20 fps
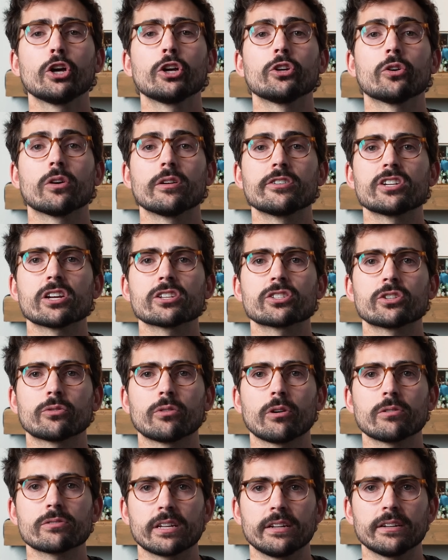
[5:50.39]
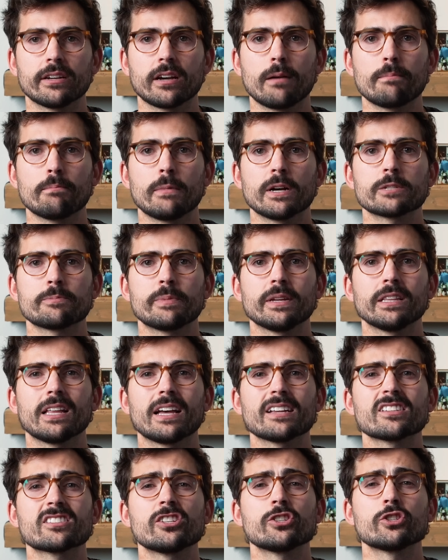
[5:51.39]
your adjusted gross income must be
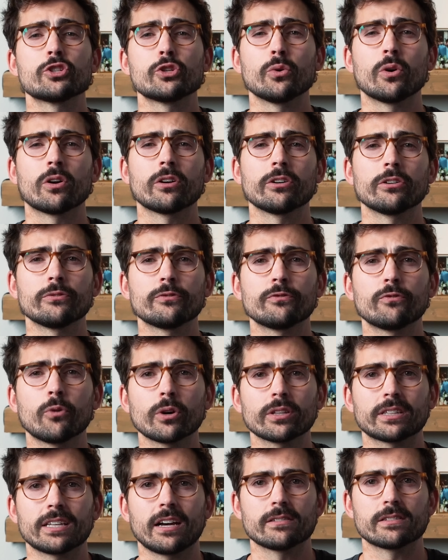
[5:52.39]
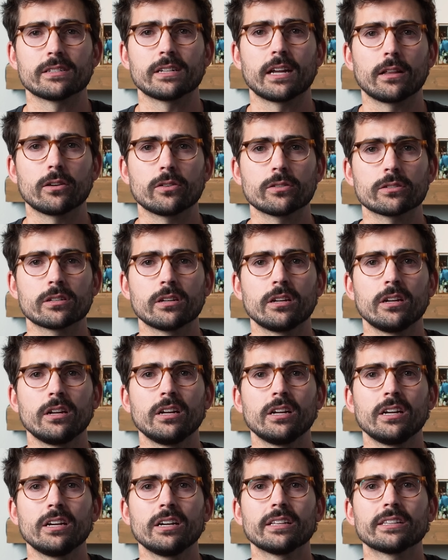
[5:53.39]
less than $204,000.
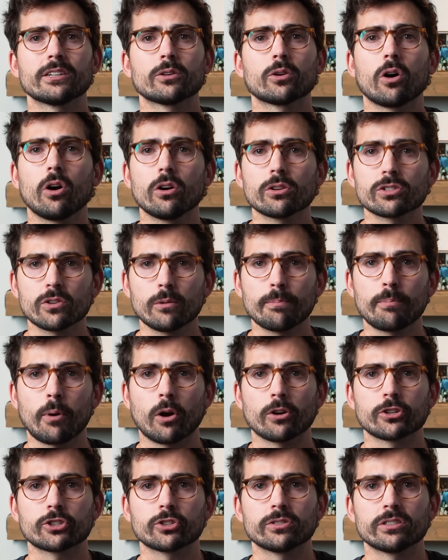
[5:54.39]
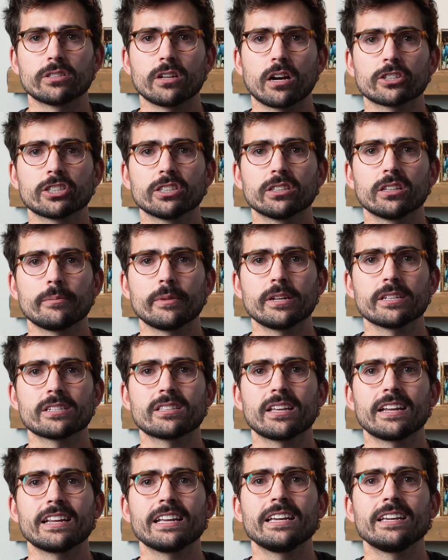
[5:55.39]
There are also partial deduction limits
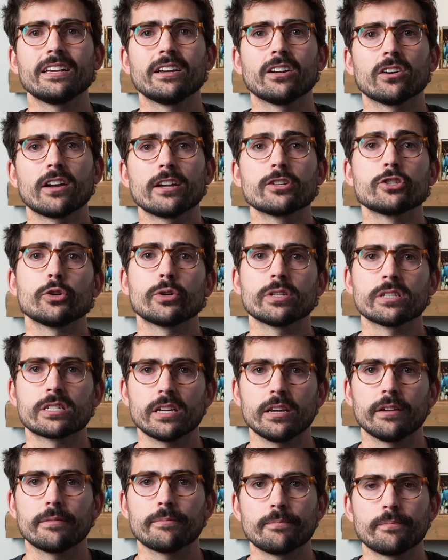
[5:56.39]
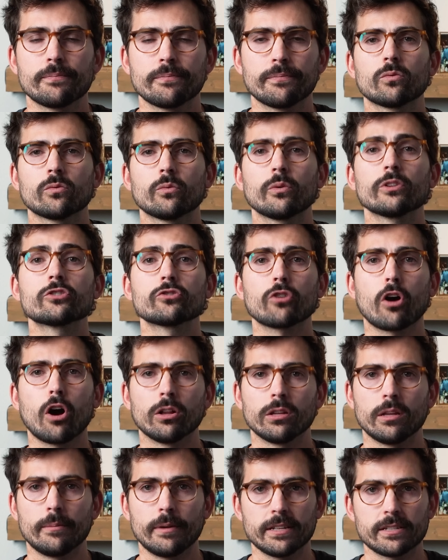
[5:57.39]
that here, as you can see.
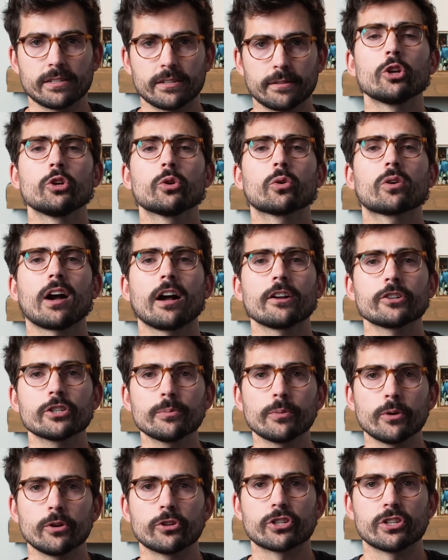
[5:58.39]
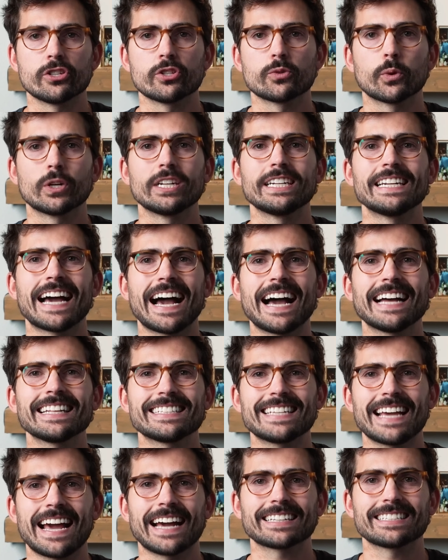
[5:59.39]
Withdrawal limits. Your contributions were
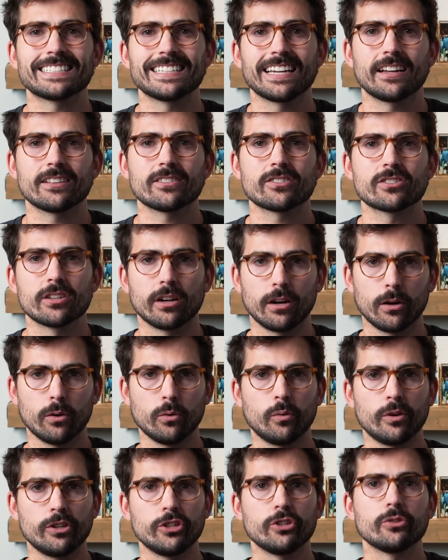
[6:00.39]
not taxed yet, so when